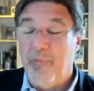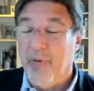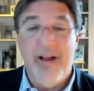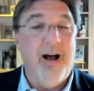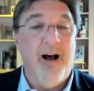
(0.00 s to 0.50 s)

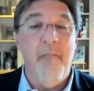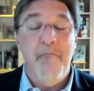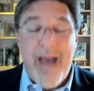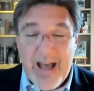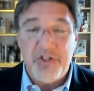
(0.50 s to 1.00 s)
But
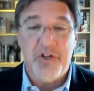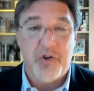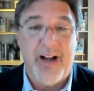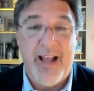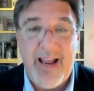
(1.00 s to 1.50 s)
imagine
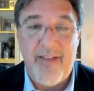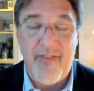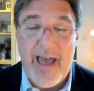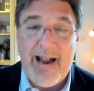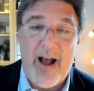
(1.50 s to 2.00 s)
trying to
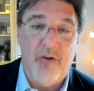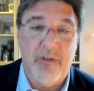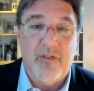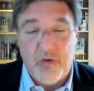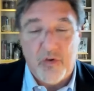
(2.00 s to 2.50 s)
hand that
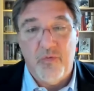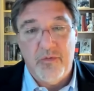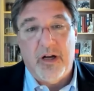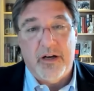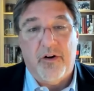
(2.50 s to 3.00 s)
out
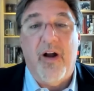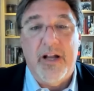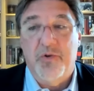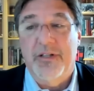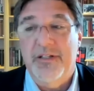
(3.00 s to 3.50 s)
to
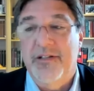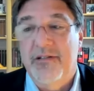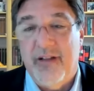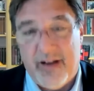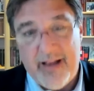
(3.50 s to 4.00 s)
undergraduates
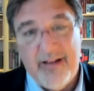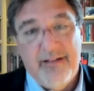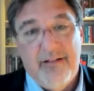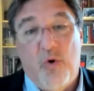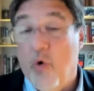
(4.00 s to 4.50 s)
today
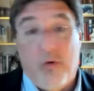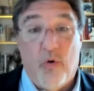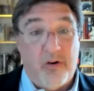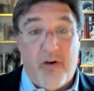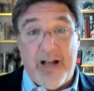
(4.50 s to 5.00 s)
or,
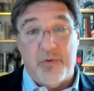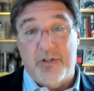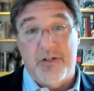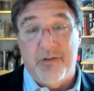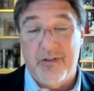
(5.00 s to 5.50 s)
or to
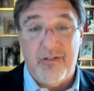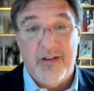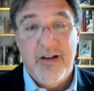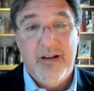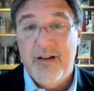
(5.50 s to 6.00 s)
graduate students.
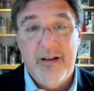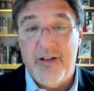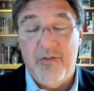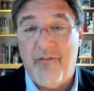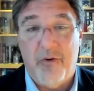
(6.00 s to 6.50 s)

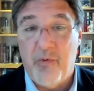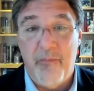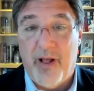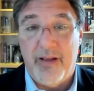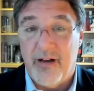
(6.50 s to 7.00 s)
You'd have a
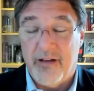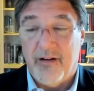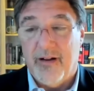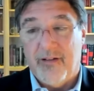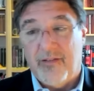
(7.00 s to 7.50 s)
rebellion on
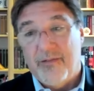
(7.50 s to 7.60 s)
your hands.